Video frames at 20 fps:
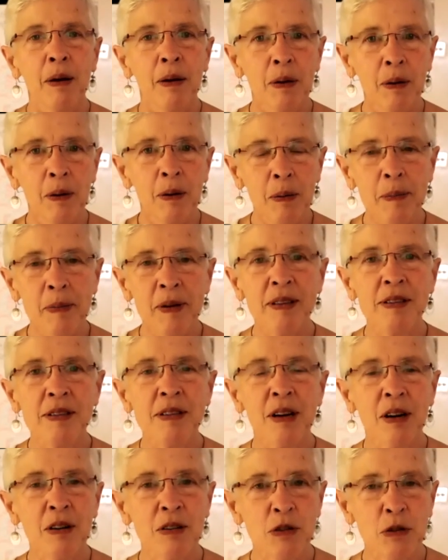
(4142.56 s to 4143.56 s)
humans
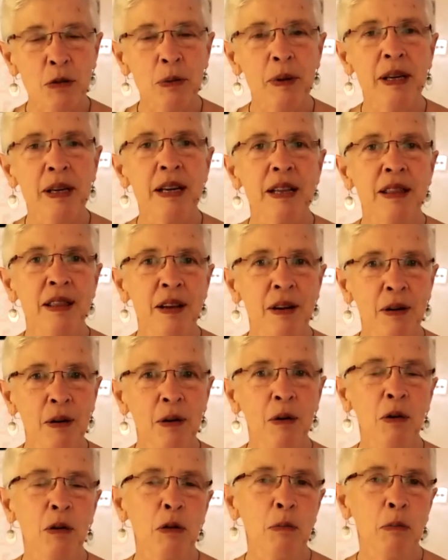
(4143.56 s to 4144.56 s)
are treating the
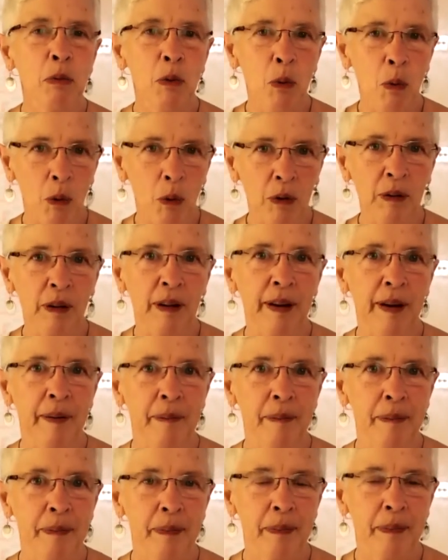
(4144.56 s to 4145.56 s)
earth poorly.
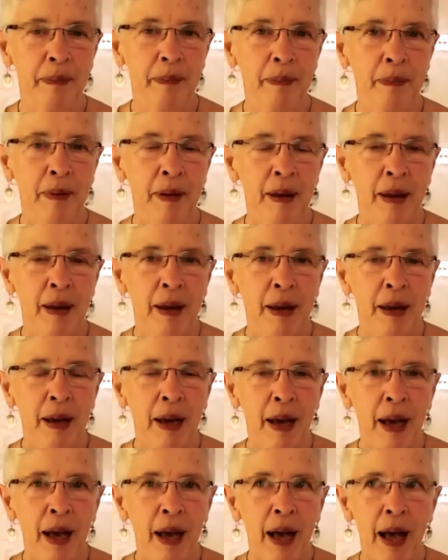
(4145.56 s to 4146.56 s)

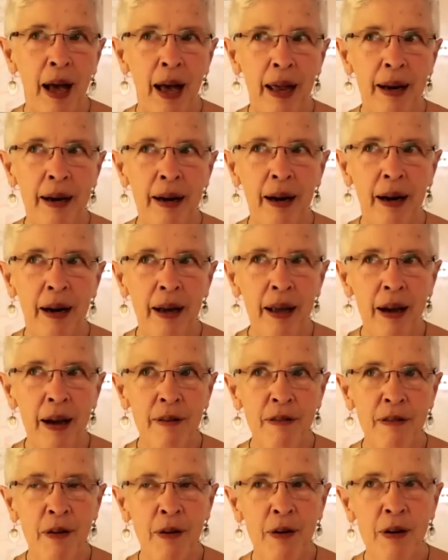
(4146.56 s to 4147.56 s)
And I
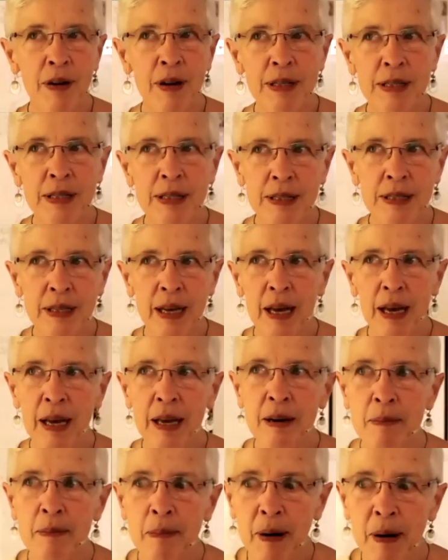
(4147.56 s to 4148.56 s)
have heard it
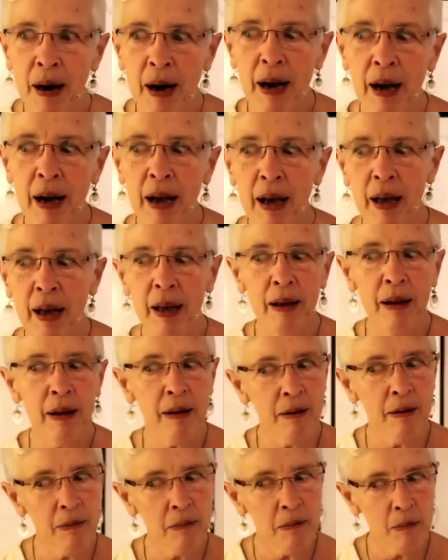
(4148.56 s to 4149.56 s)
said by
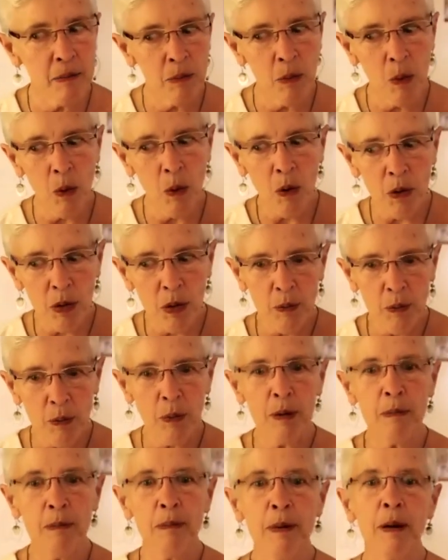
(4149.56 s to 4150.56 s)
more than
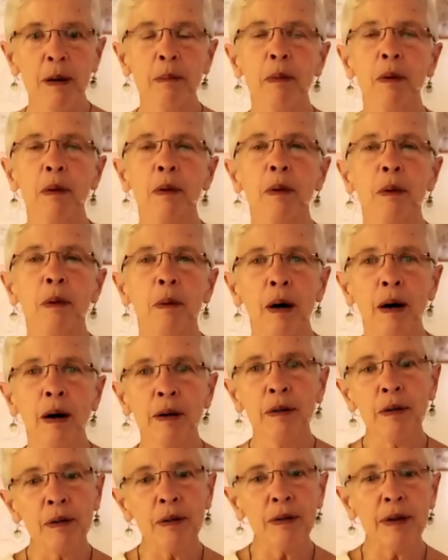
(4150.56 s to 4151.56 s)
one people who
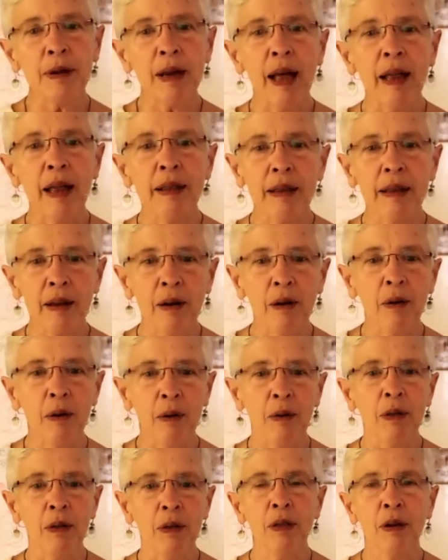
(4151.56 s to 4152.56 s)
understand the
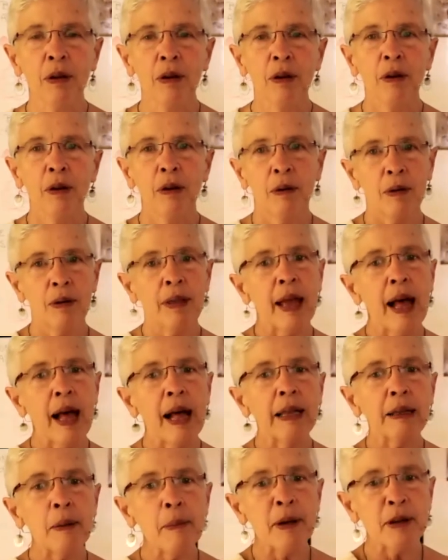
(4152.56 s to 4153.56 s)
earth or the
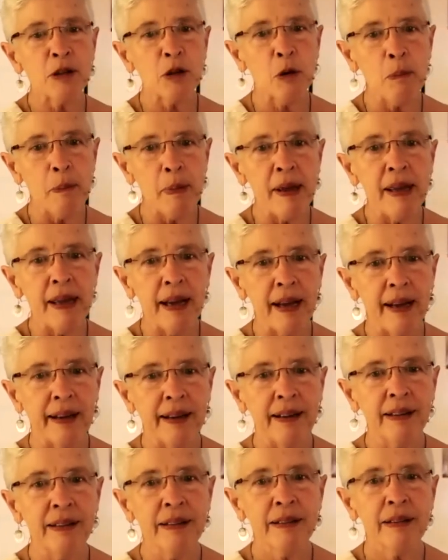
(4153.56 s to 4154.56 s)
elemental
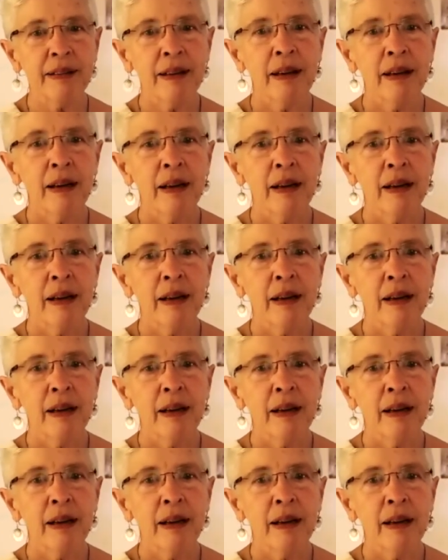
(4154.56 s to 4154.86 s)
beings,